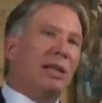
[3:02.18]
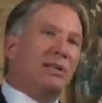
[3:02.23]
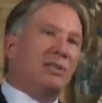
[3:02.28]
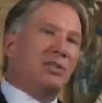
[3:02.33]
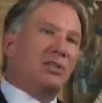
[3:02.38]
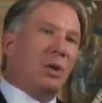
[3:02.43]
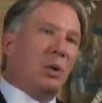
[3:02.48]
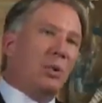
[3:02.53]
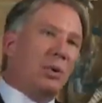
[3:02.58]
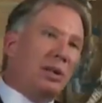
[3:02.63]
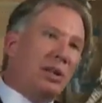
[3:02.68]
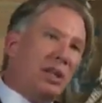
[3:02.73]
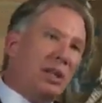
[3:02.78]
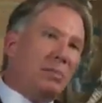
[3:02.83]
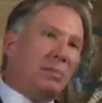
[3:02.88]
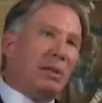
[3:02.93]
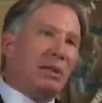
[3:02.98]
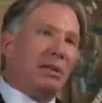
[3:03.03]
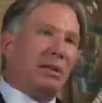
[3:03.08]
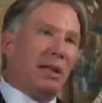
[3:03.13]
is so
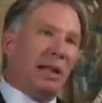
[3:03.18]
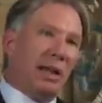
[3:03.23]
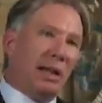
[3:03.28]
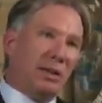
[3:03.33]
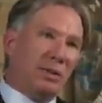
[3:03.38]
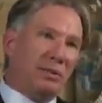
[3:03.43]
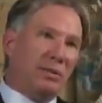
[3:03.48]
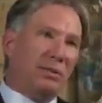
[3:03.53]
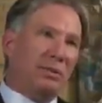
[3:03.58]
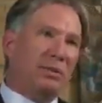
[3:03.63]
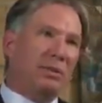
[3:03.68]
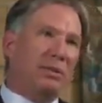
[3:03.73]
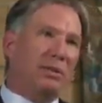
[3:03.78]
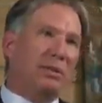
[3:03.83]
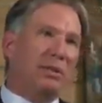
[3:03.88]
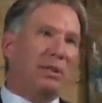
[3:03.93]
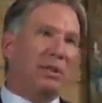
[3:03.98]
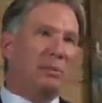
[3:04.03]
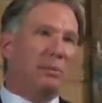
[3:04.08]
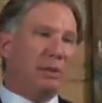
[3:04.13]
anemic now
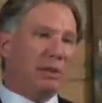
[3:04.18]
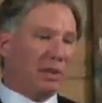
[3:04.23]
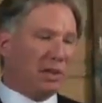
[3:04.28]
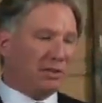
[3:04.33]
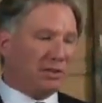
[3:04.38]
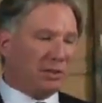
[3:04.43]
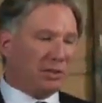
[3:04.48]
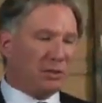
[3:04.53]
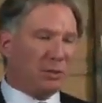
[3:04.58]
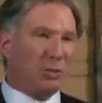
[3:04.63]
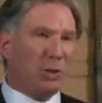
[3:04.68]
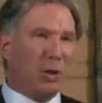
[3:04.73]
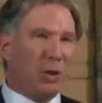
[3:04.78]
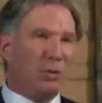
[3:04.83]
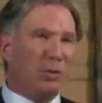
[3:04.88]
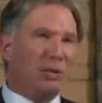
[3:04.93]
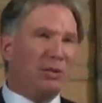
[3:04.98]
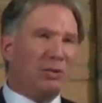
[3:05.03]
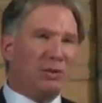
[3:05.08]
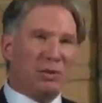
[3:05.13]
because it's
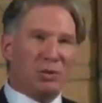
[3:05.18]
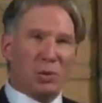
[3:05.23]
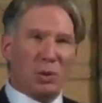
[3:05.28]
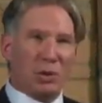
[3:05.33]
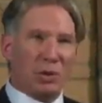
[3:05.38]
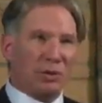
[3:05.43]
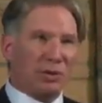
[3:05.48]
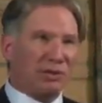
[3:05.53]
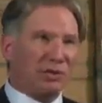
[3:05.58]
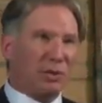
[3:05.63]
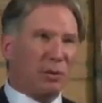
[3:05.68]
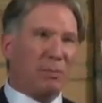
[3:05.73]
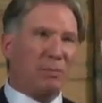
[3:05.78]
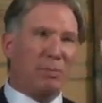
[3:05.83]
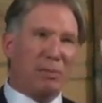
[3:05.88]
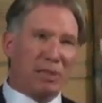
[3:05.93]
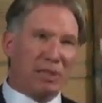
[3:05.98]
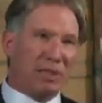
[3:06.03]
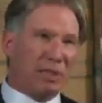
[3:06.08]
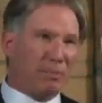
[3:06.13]
grown in soil that's
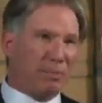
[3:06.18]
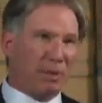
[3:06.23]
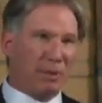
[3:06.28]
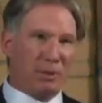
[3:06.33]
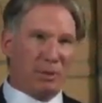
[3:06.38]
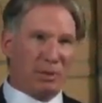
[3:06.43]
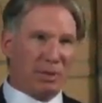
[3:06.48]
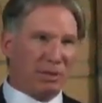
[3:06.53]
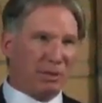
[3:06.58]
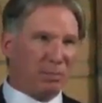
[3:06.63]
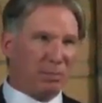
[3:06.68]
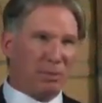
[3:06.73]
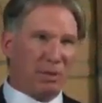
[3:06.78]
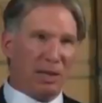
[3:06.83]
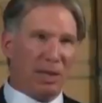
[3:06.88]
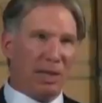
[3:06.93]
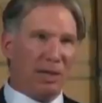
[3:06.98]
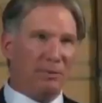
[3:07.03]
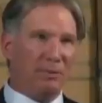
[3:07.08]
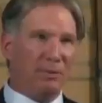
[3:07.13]
completely minerally
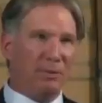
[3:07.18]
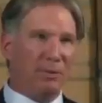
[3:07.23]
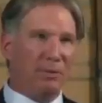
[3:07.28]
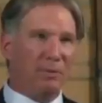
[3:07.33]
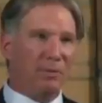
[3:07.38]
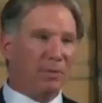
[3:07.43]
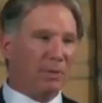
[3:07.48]
deprived.